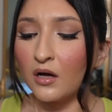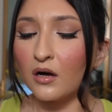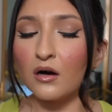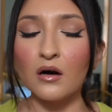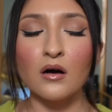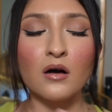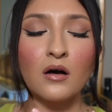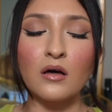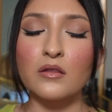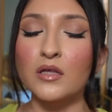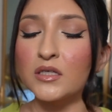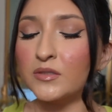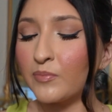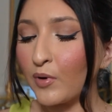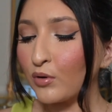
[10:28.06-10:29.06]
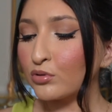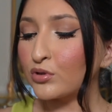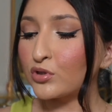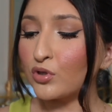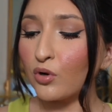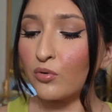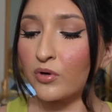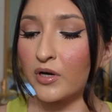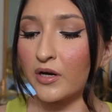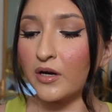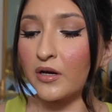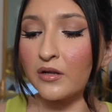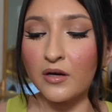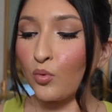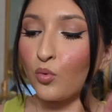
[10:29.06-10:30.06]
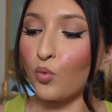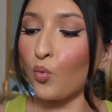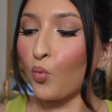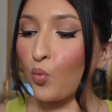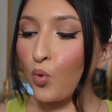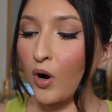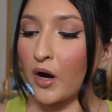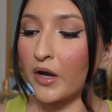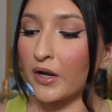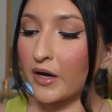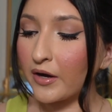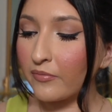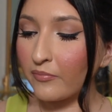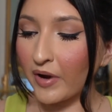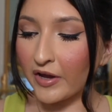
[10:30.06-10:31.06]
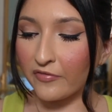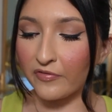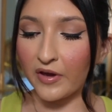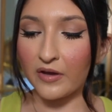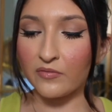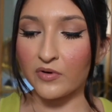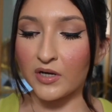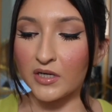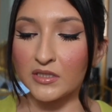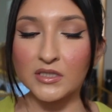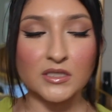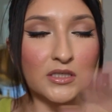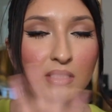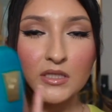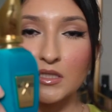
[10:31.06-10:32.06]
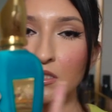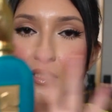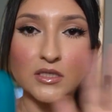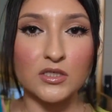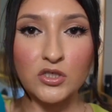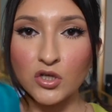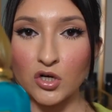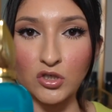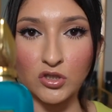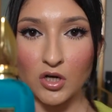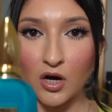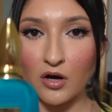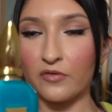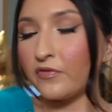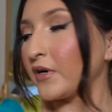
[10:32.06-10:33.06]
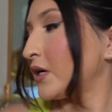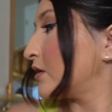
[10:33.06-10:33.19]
Ugh, this smells so good. One of my favorites, Xerjoff.